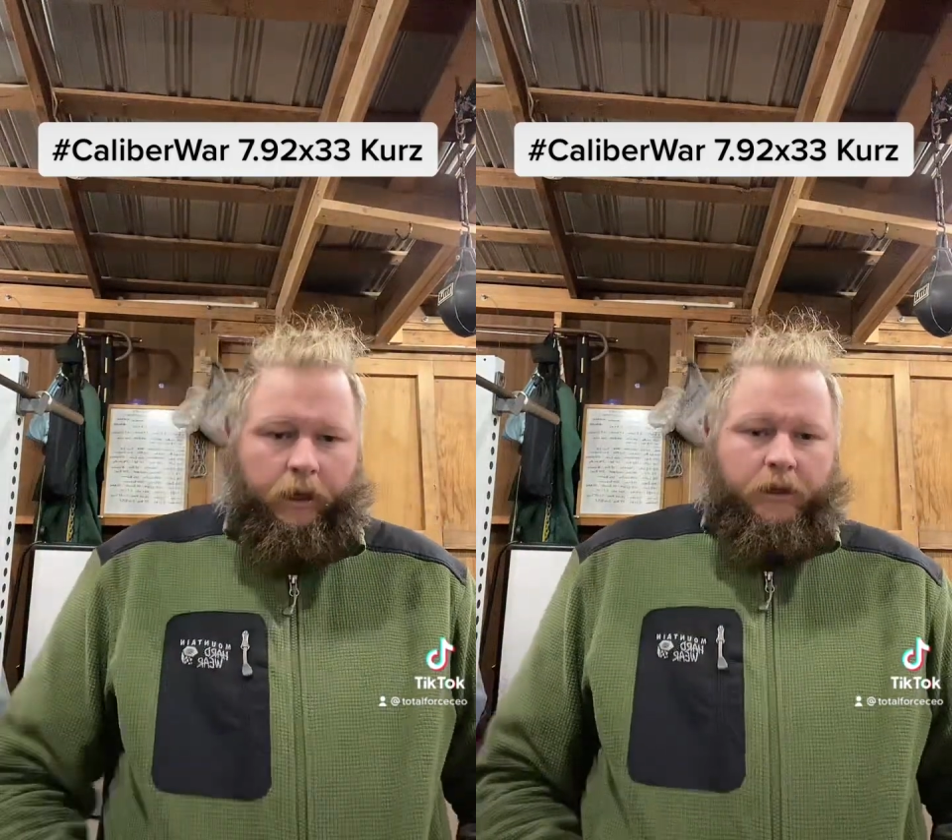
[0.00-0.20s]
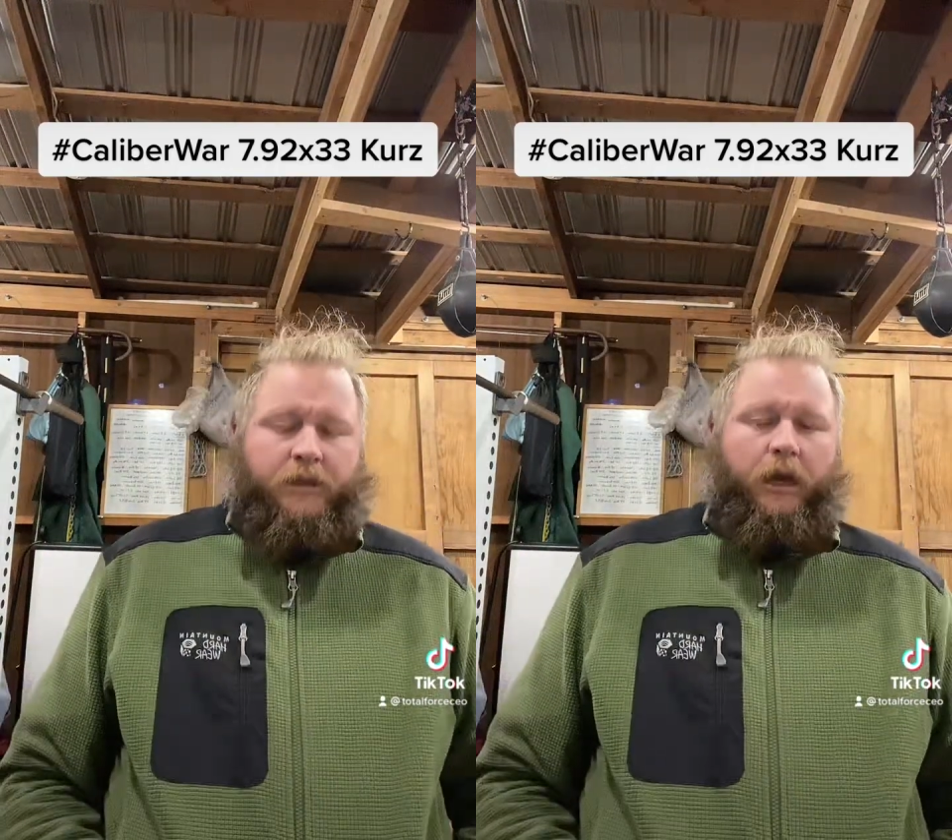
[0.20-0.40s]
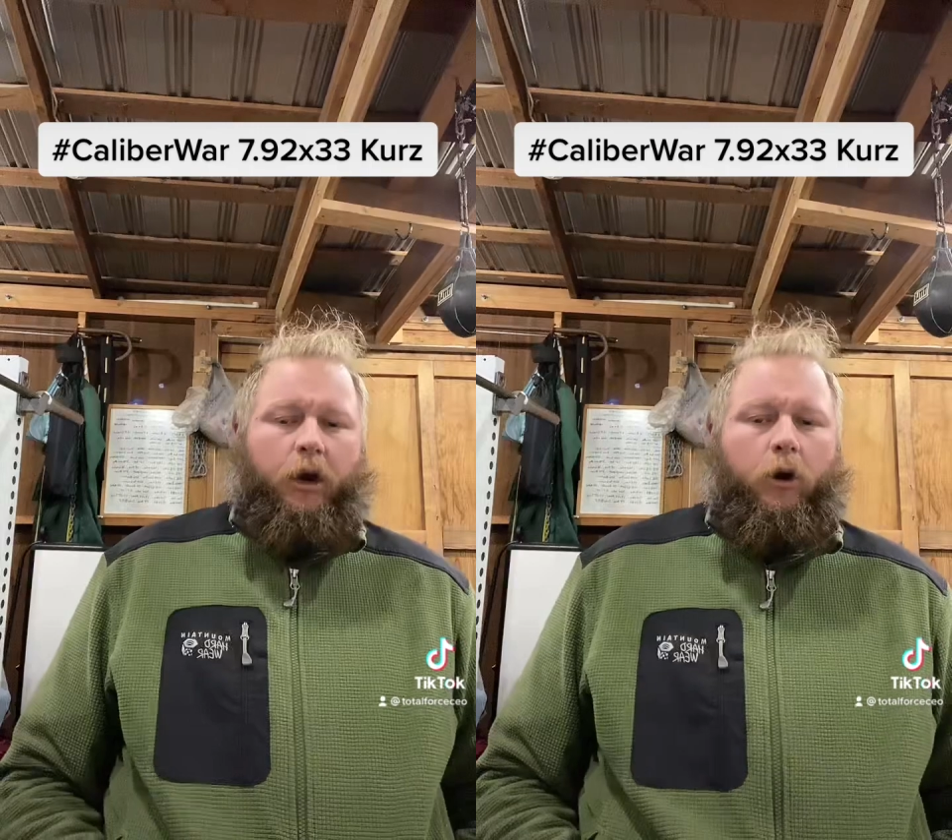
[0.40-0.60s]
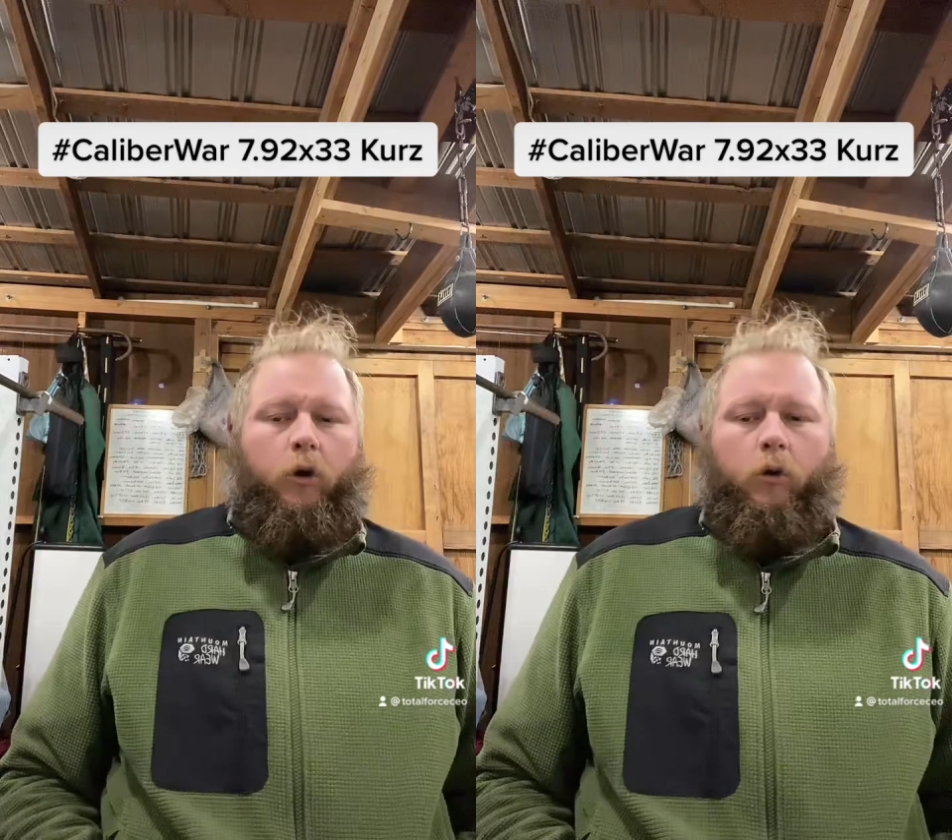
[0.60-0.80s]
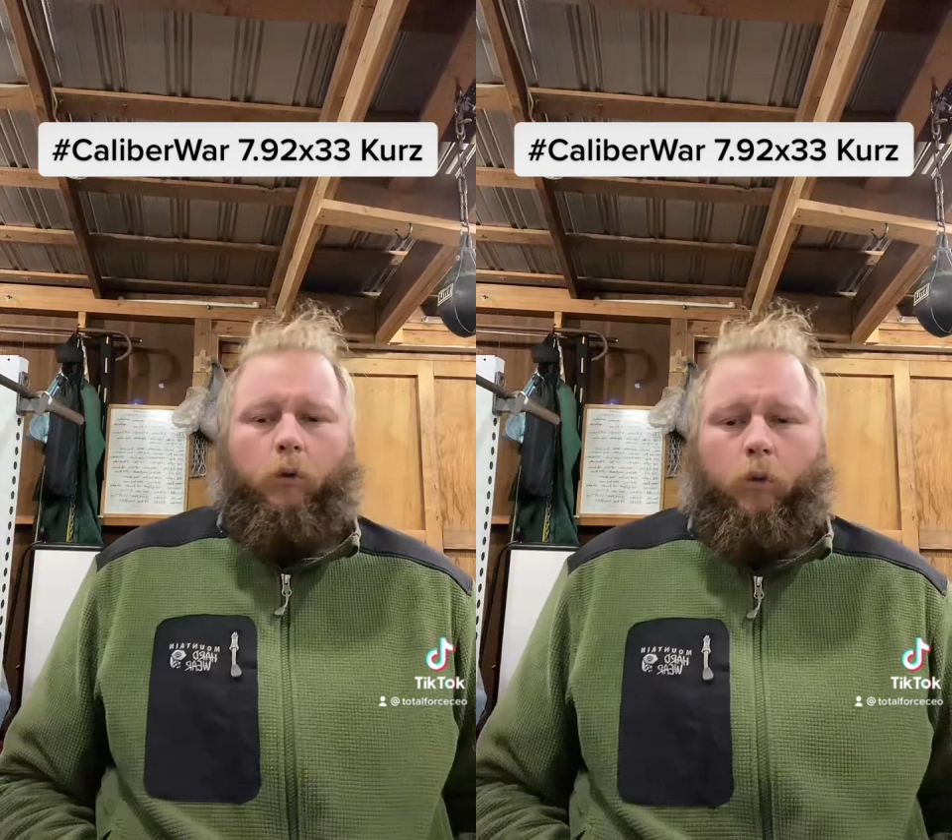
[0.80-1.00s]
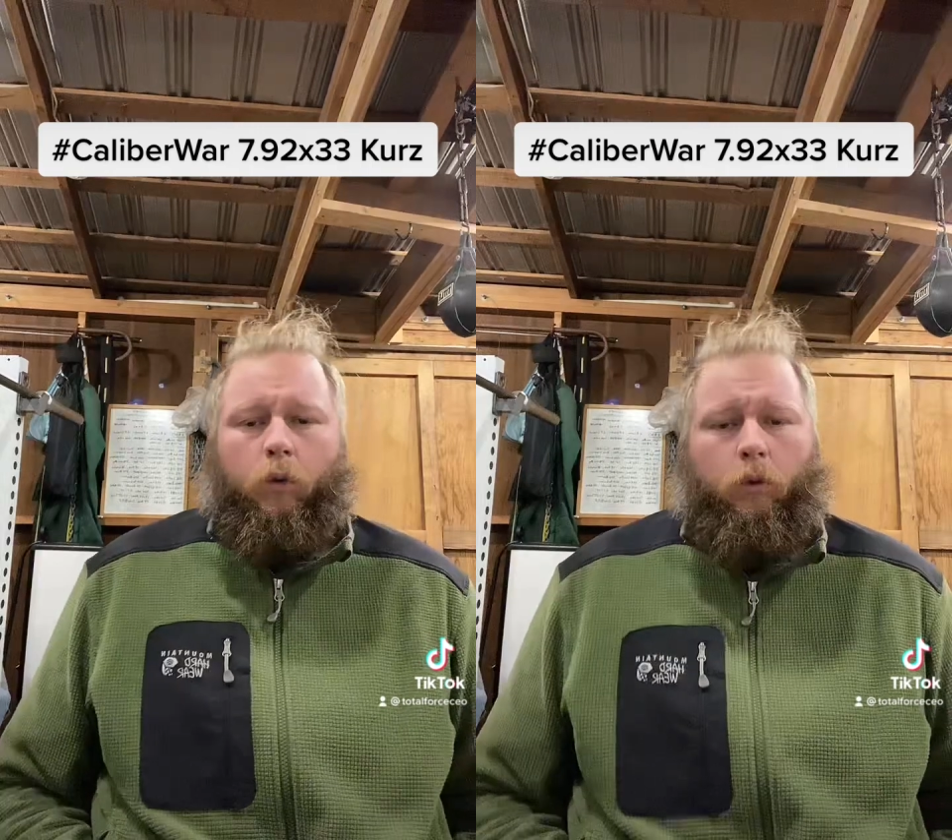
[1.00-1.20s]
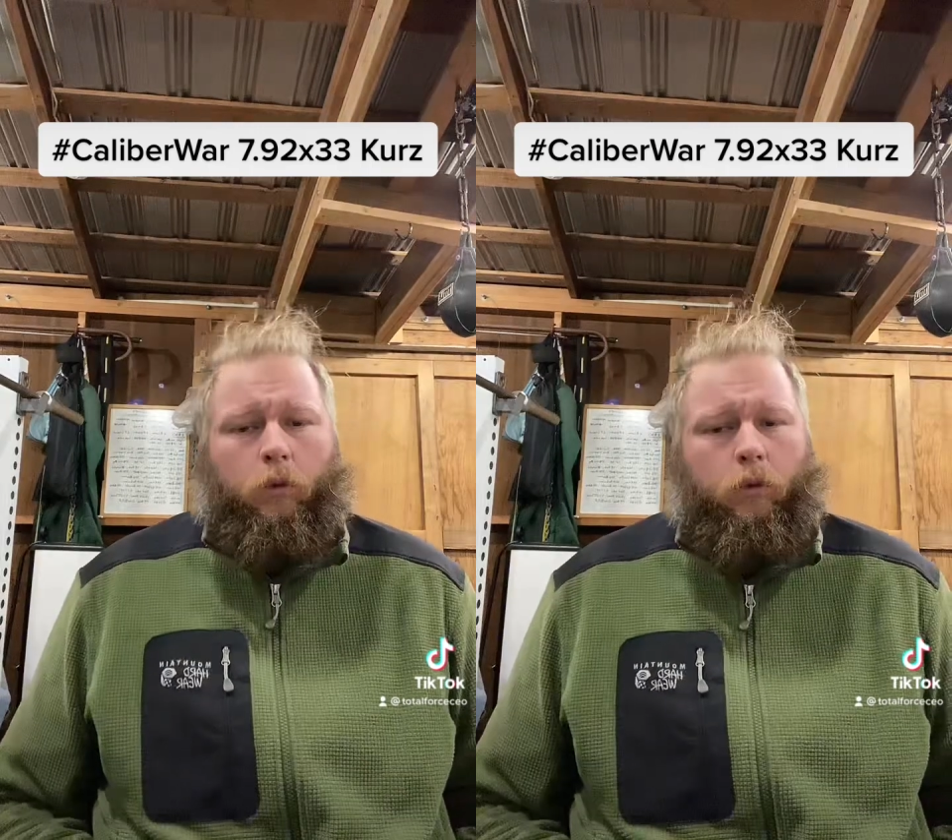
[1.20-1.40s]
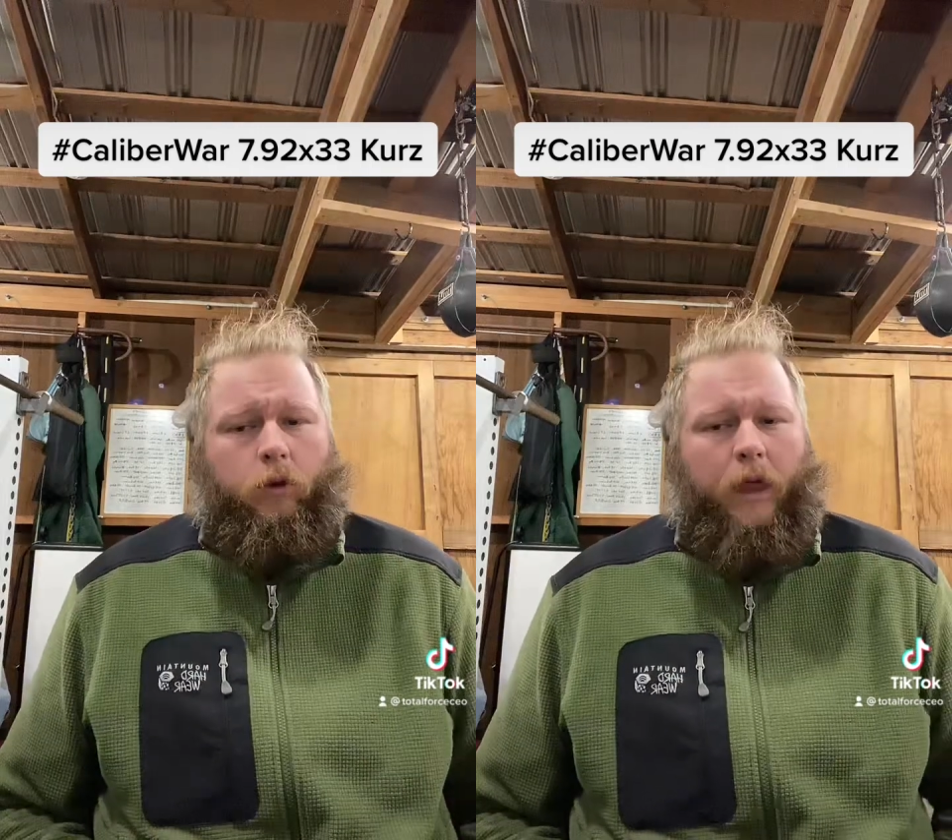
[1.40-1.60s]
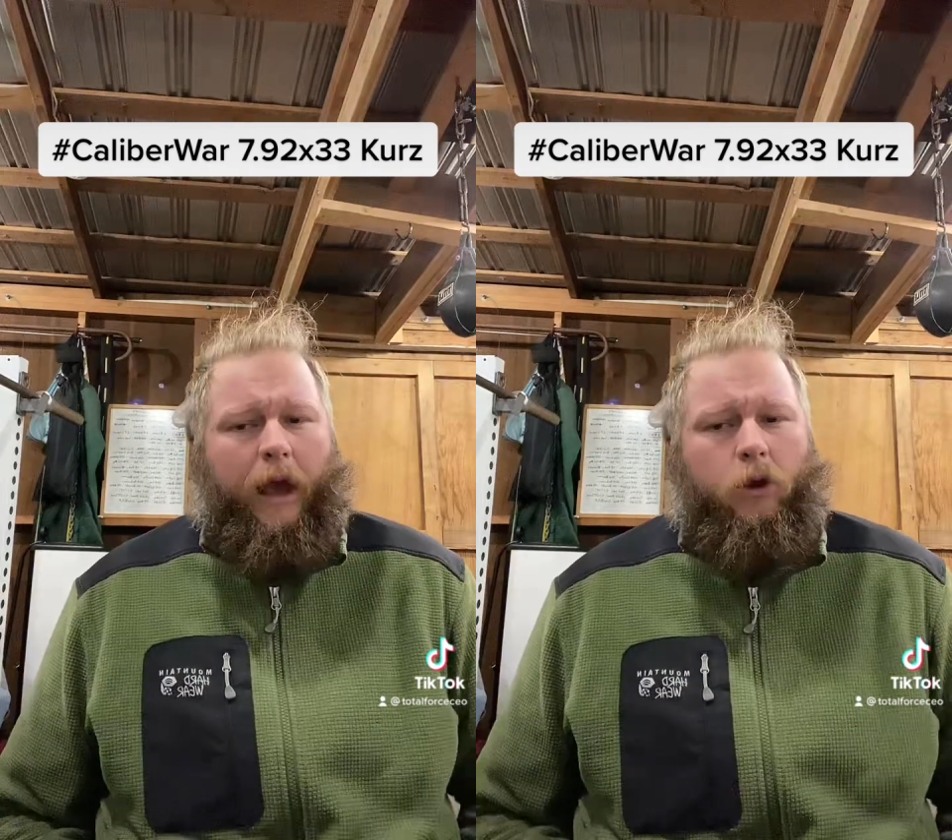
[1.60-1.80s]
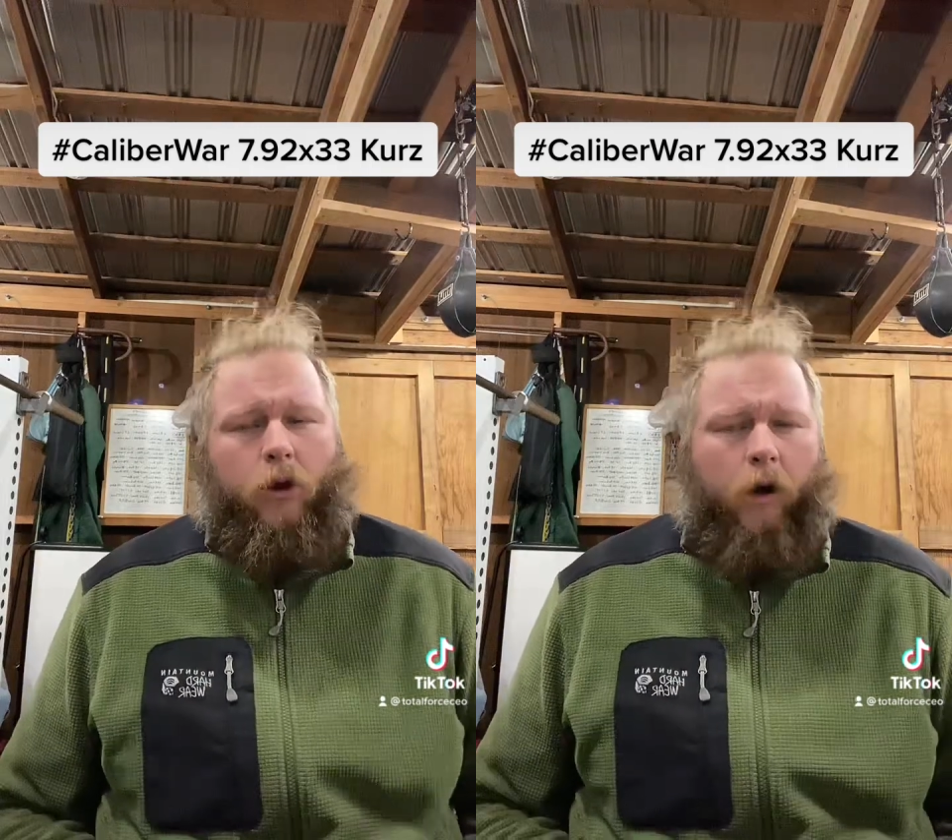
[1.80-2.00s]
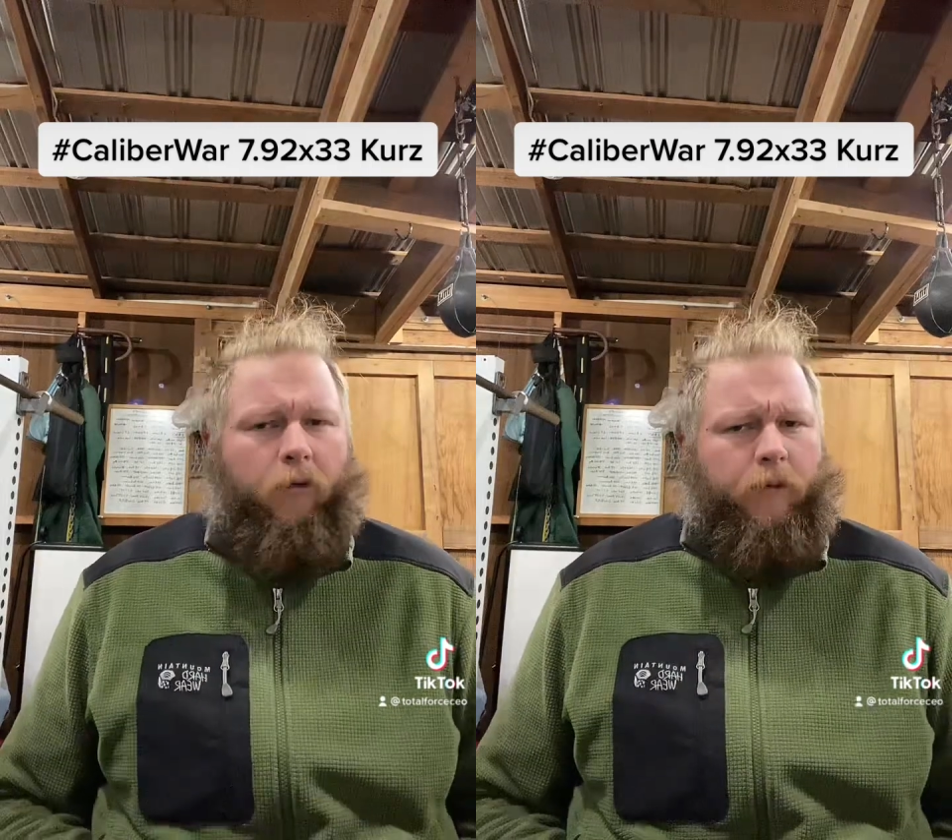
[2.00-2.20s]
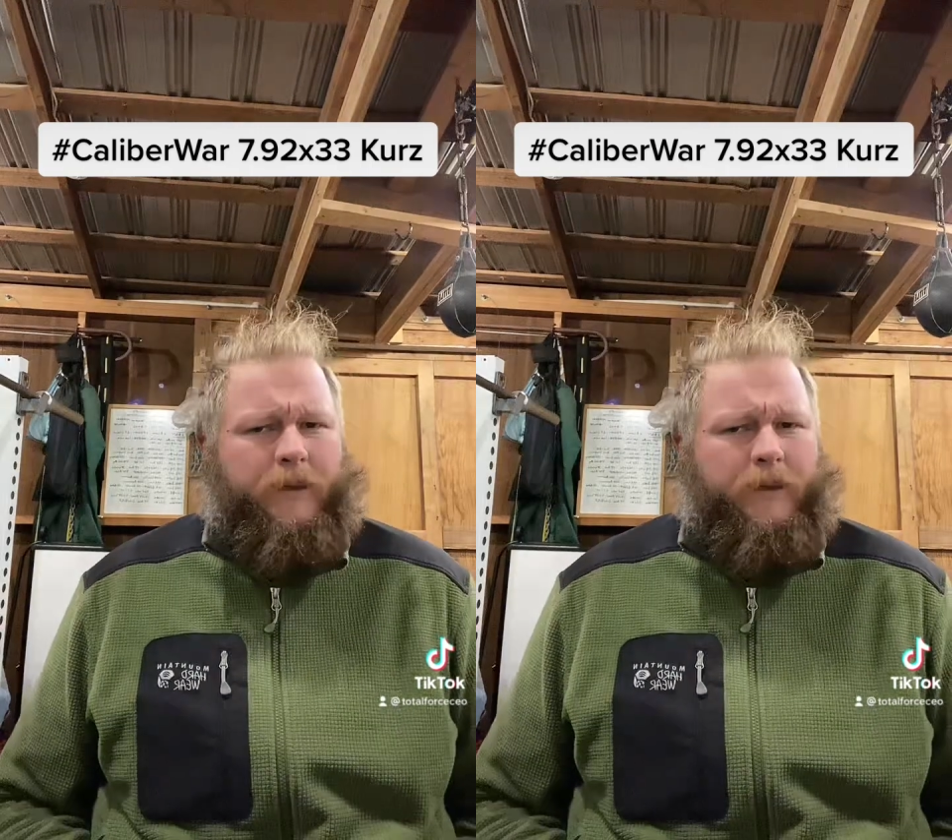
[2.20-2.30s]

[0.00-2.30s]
So now you go from